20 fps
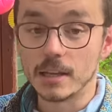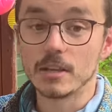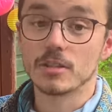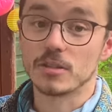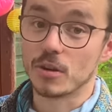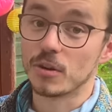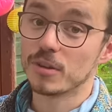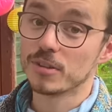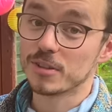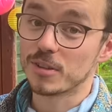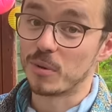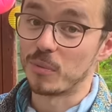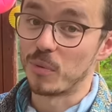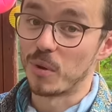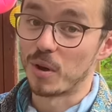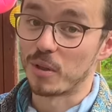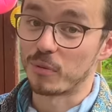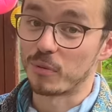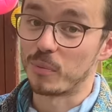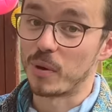is also
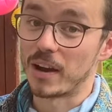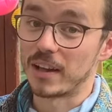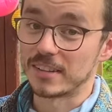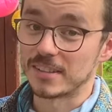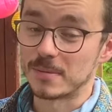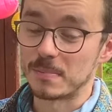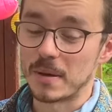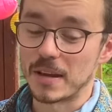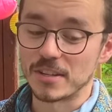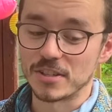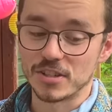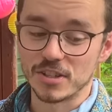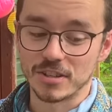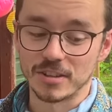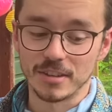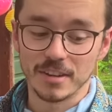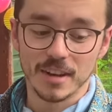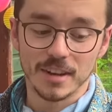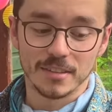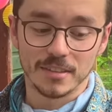worthwhile to
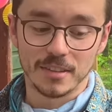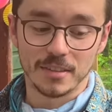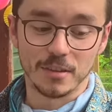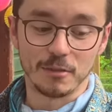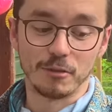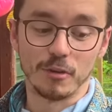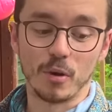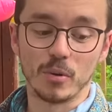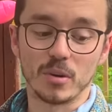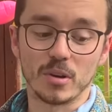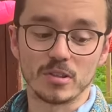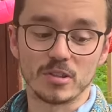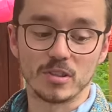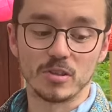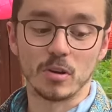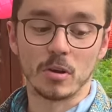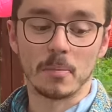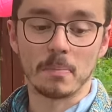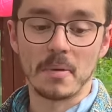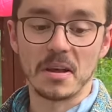mention that the Forward Unto
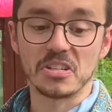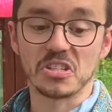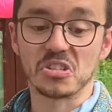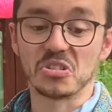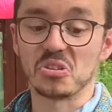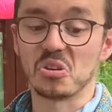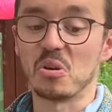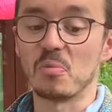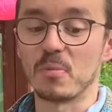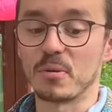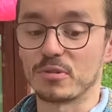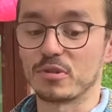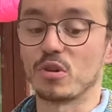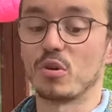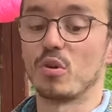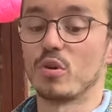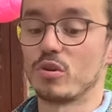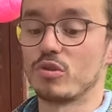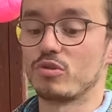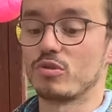Dawn measures almost
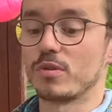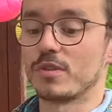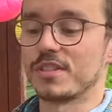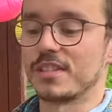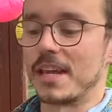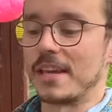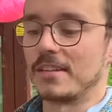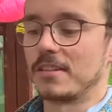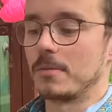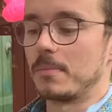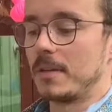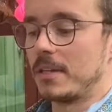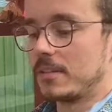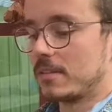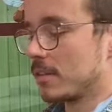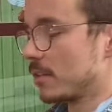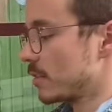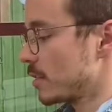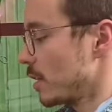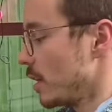100
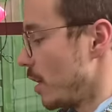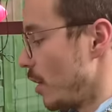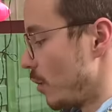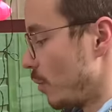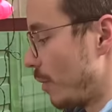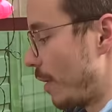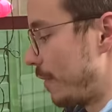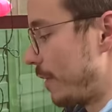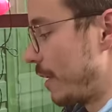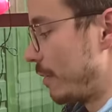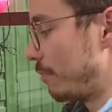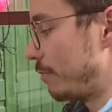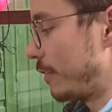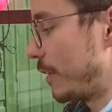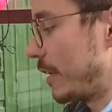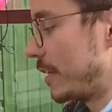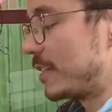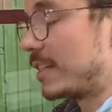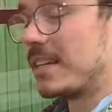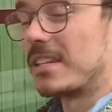centimeters when the
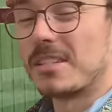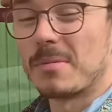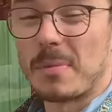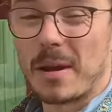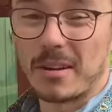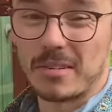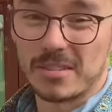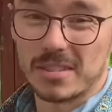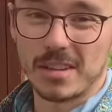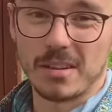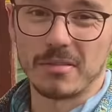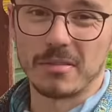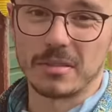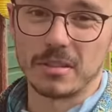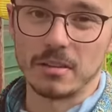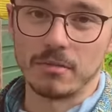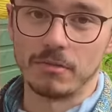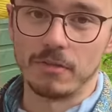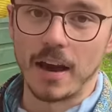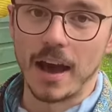Infinity is about
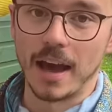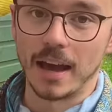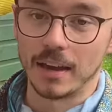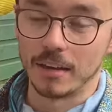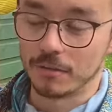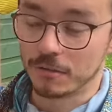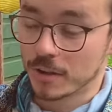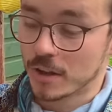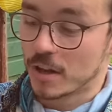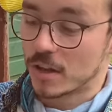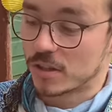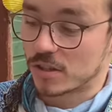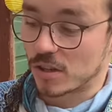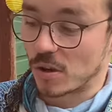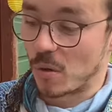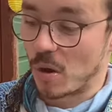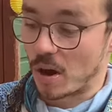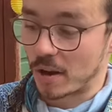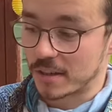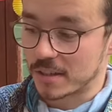75.
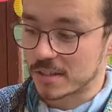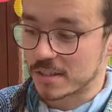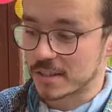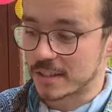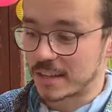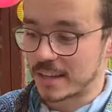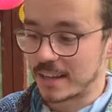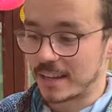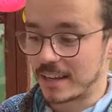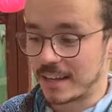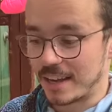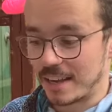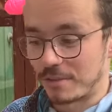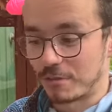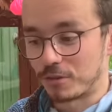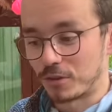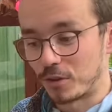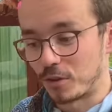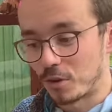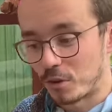So honestly,
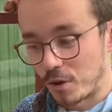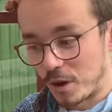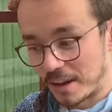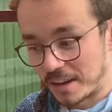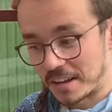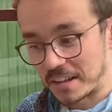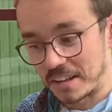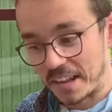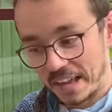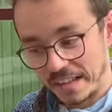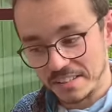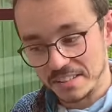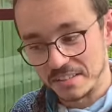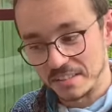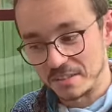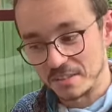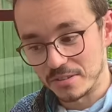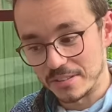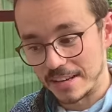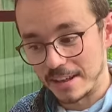if you're a collector
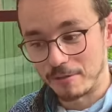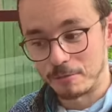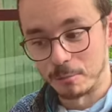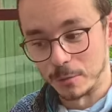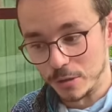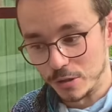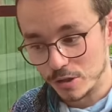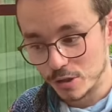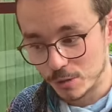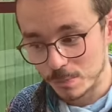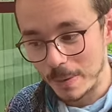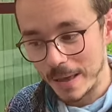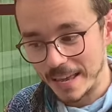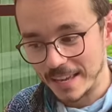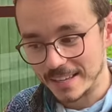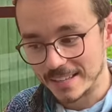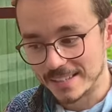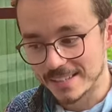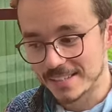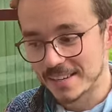that doesn't have much
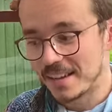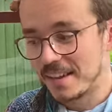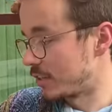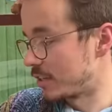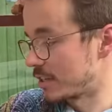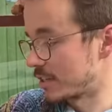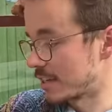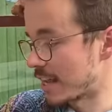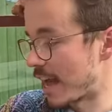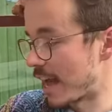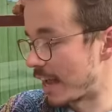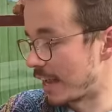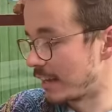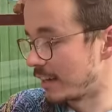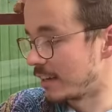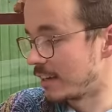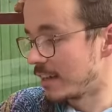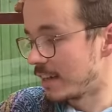space, the design